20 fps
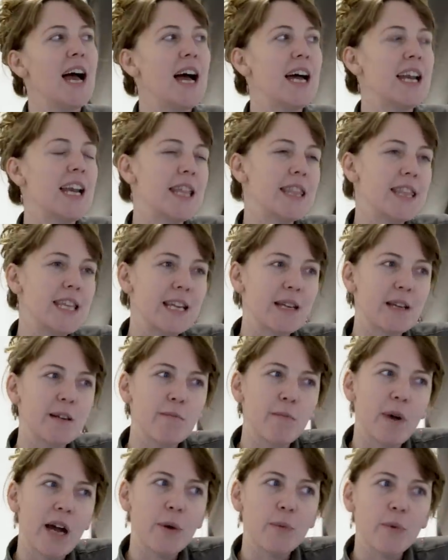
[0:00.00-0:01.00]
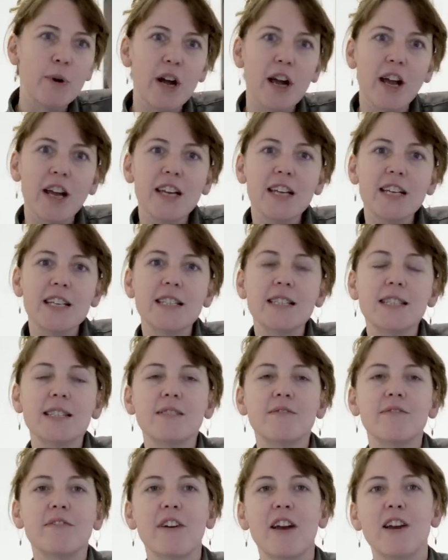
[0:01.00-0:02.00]
And I think my work is
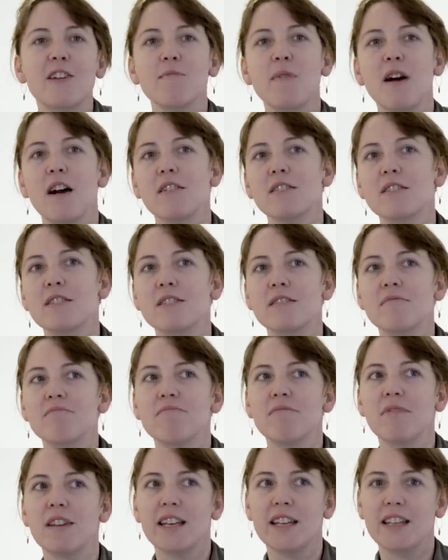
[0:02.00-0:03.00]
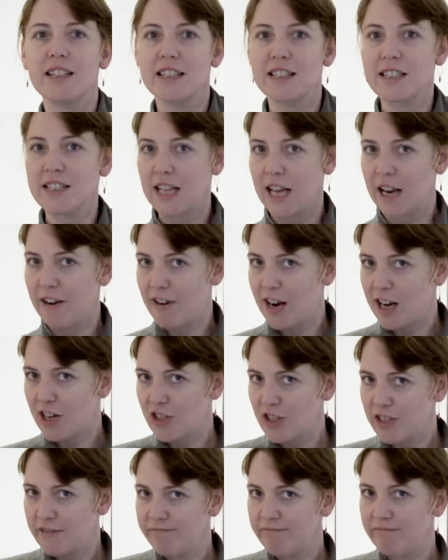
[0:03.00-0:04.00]
very much in this
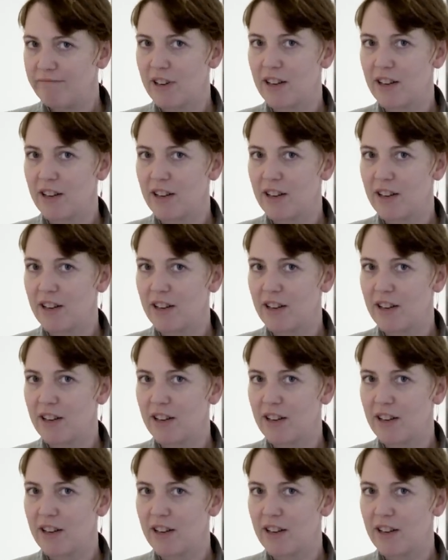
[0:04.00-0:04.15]
direction,